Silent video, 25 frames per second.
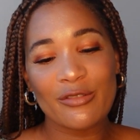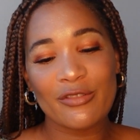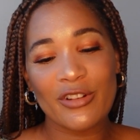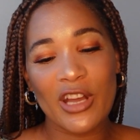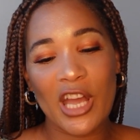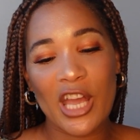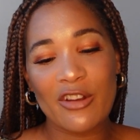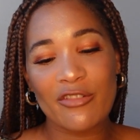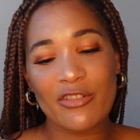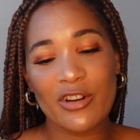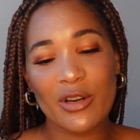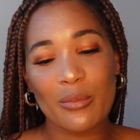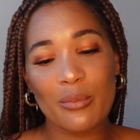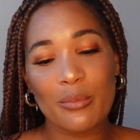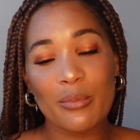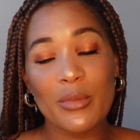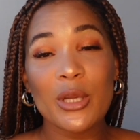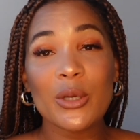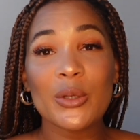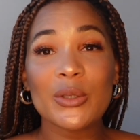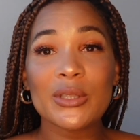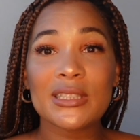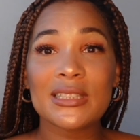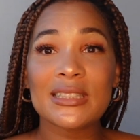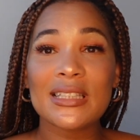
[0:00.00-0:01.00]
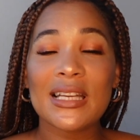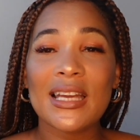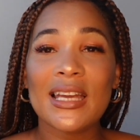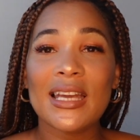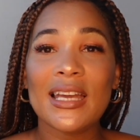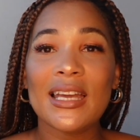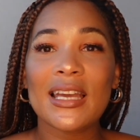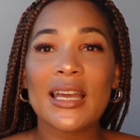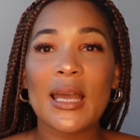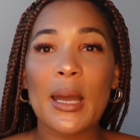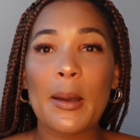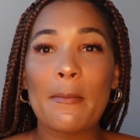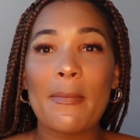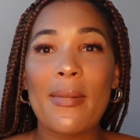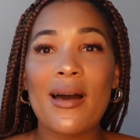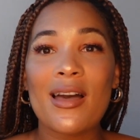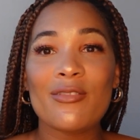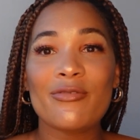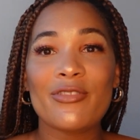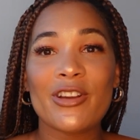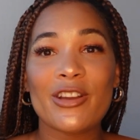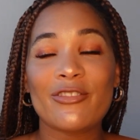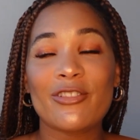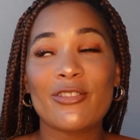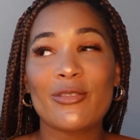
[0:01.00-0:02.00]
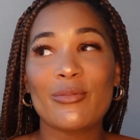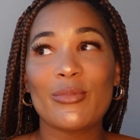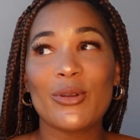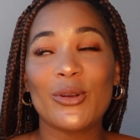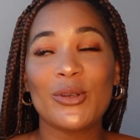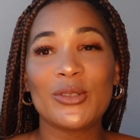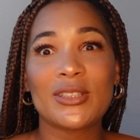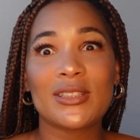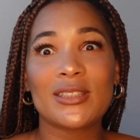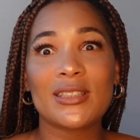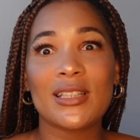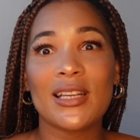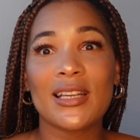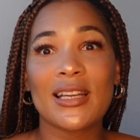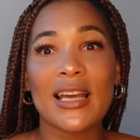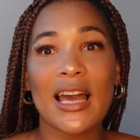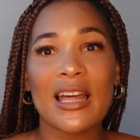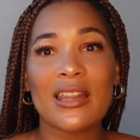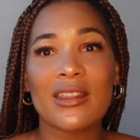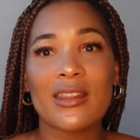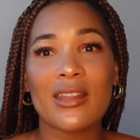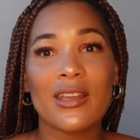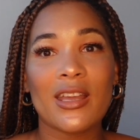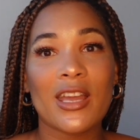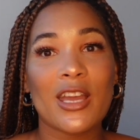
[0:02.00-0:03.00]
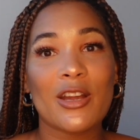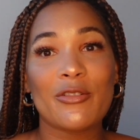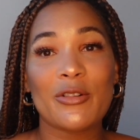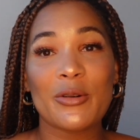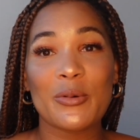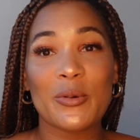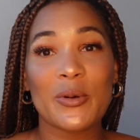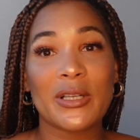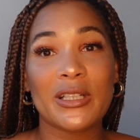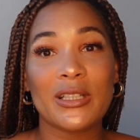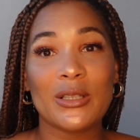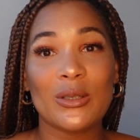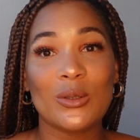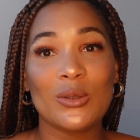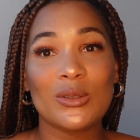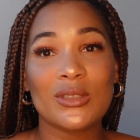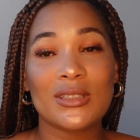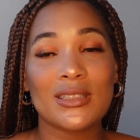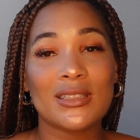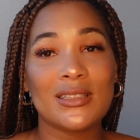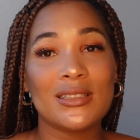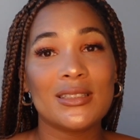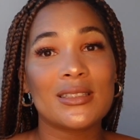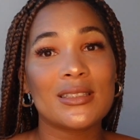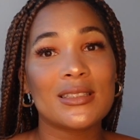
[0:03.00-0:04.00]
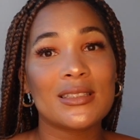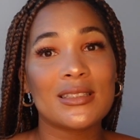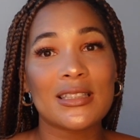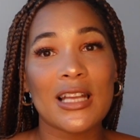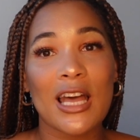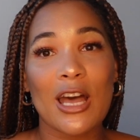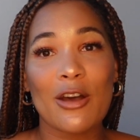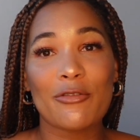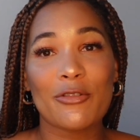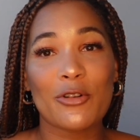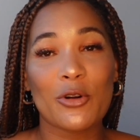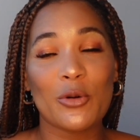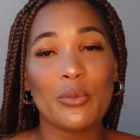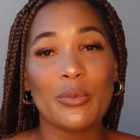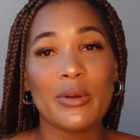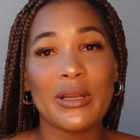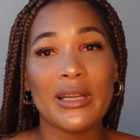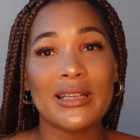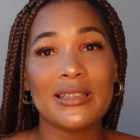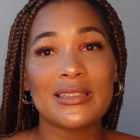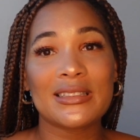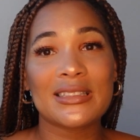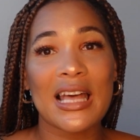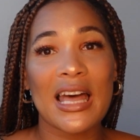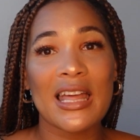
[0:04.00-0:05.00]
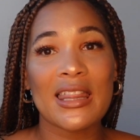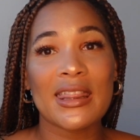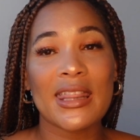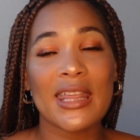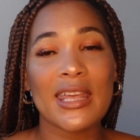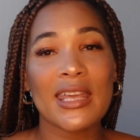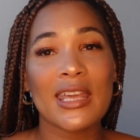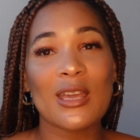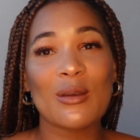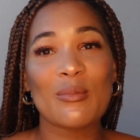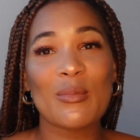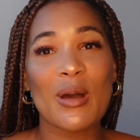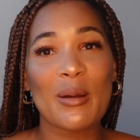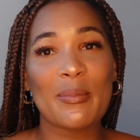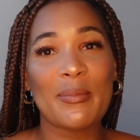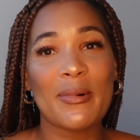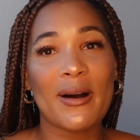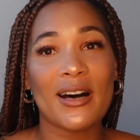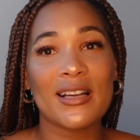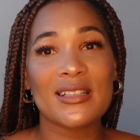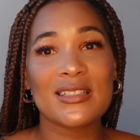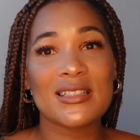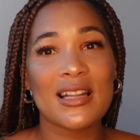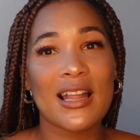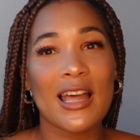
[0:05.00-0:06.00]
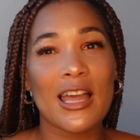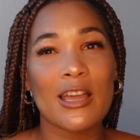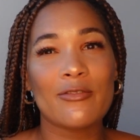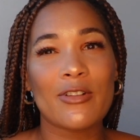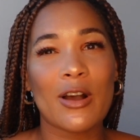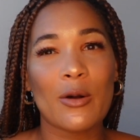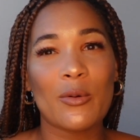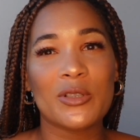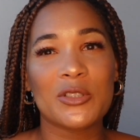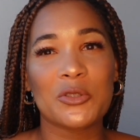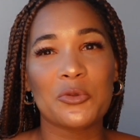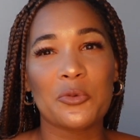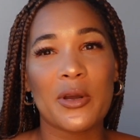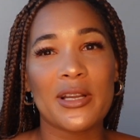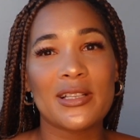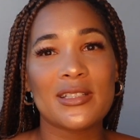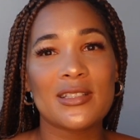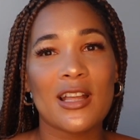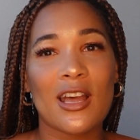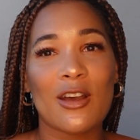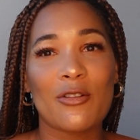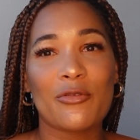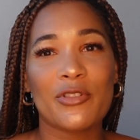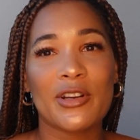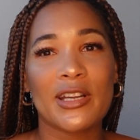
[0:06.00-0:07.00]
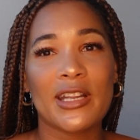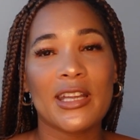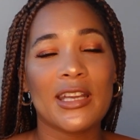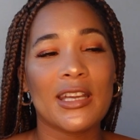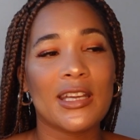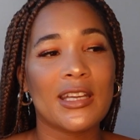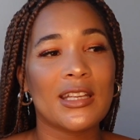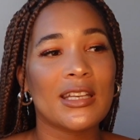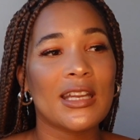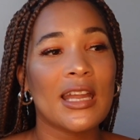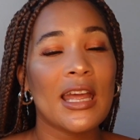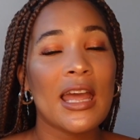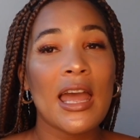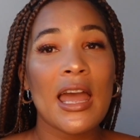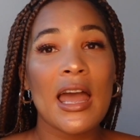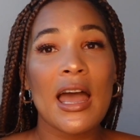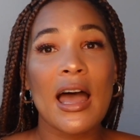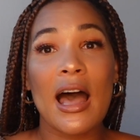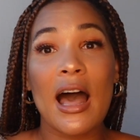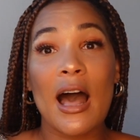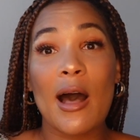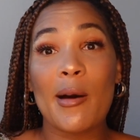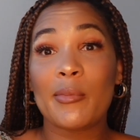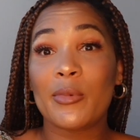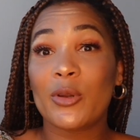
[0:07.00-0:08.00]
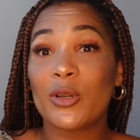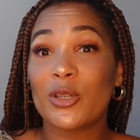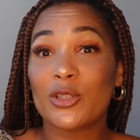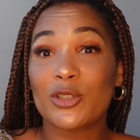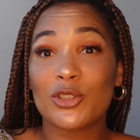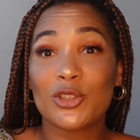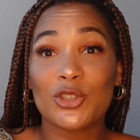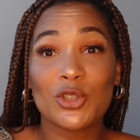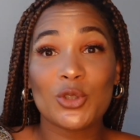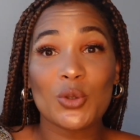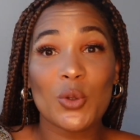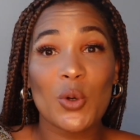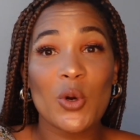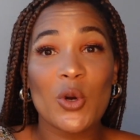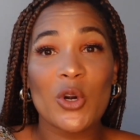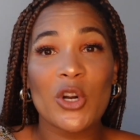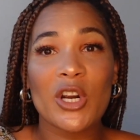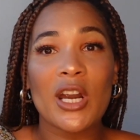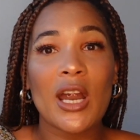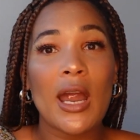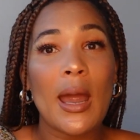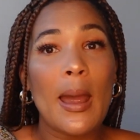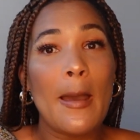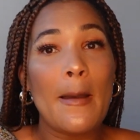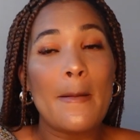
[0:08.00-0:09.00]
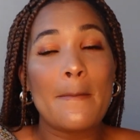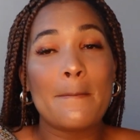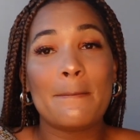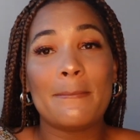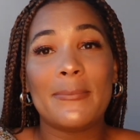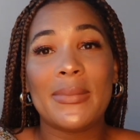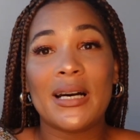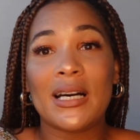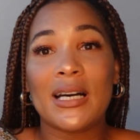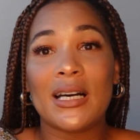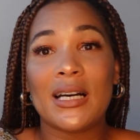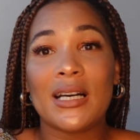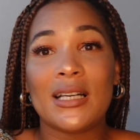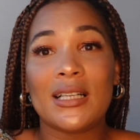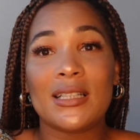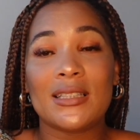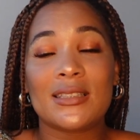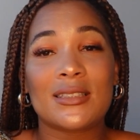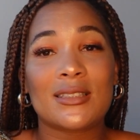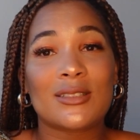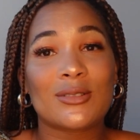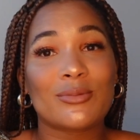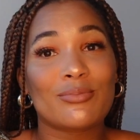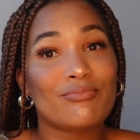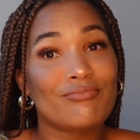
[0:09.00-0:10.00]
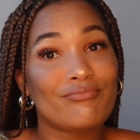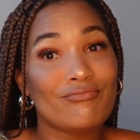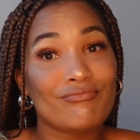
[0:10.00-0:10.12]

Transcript: Favorite music. My favorite music, I think everyone knows this, is Afrobeats. I think in my past life I was West African, I'm not sure, but